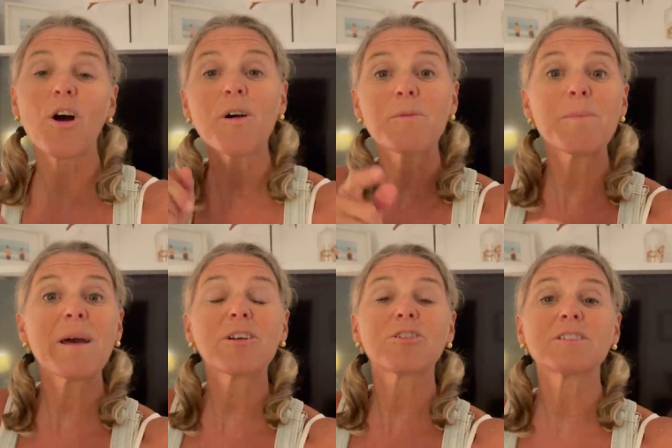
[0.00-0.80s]
Oh, and we
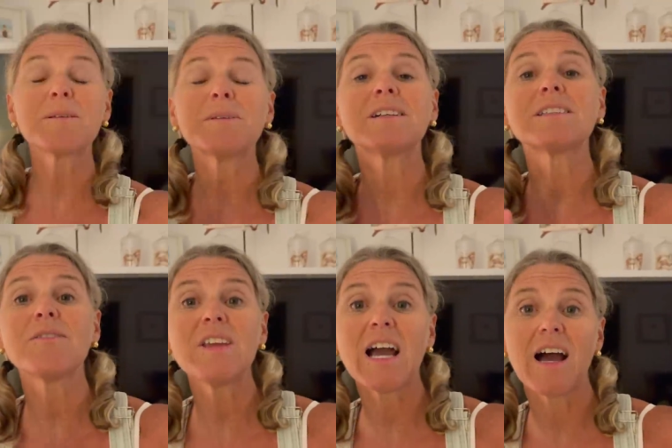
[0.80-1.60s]
met a girl named
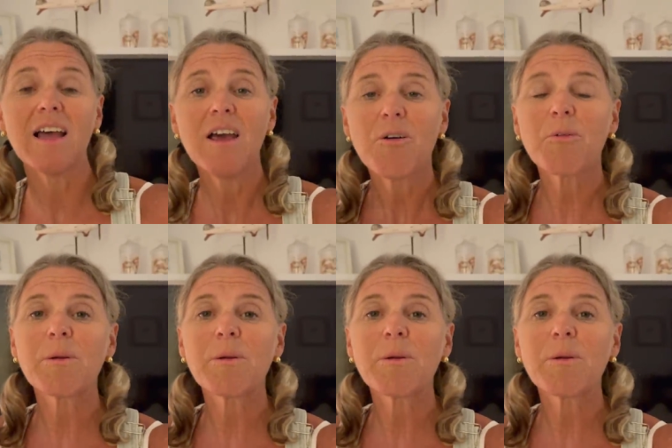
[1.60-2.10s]
Olivia when